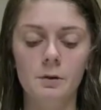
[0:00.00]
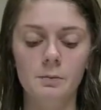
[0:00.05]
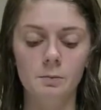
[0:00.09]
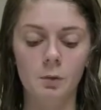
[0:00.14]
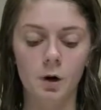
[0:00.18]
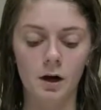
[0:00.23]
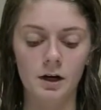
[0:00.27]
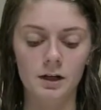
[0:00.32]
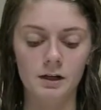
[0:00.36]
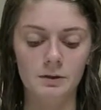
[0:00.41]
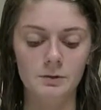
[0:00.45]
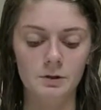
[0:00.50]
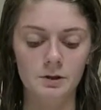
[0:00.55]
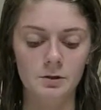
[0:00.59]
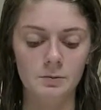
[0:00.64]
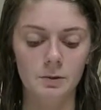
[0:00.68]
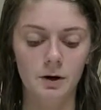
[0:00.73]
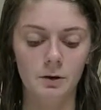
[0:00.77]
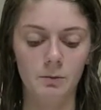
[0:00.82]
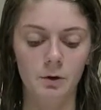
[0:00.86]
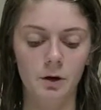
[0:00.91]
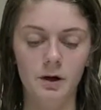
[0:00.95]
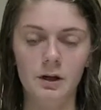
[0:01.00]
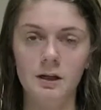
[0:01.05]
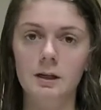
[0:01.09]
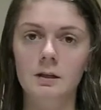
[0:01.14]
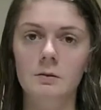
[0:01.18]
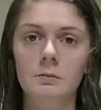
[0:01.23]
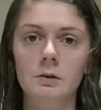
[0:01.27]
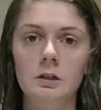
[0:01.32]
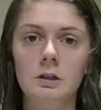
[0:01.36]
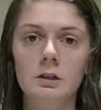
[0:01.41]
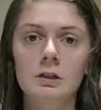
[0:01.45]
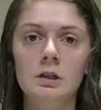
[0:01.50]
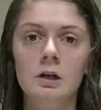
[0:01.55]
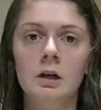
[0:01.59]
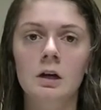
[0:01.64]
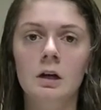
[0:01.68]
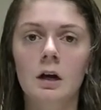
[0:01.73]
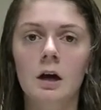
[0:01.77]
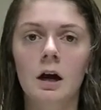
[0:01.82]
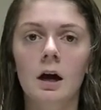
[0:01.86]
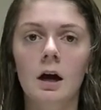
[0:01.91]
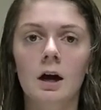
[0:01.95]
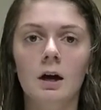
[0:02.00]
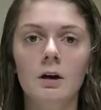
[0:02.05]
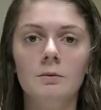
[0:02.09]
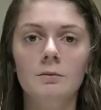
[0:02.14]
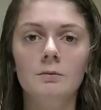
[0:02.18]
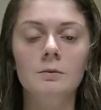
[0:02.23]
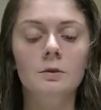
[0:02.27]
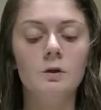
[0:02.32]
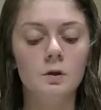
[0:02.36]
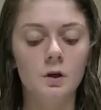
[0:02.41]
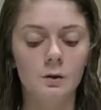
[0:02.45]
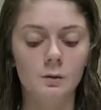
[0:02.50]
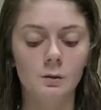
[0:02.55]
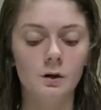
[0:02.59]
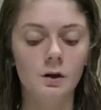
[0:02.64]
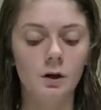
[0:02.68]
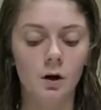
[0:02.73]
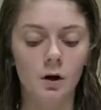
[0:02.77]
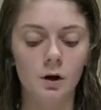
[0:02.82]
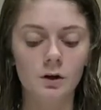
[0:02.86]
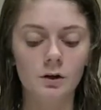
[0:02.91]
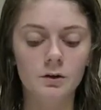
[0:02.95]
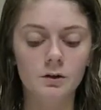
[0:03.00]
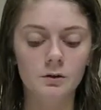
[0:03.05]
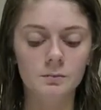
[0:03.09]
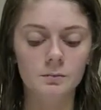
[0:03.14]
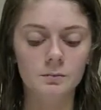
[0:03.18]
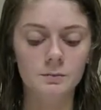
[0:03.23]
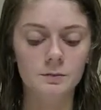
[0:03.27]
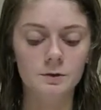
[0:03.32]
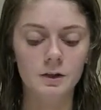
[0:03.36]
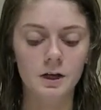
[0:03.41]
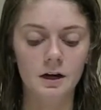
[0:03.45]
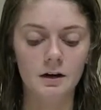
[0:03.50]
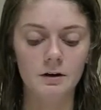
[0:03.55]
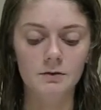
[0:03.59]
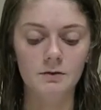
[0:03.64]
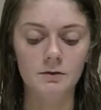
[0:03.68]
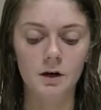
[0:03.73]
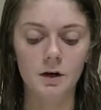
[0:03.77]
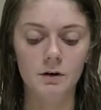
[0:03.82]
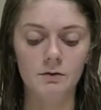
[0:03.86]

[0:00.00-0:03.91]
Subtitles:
body image, about body image. So I want to honor Dove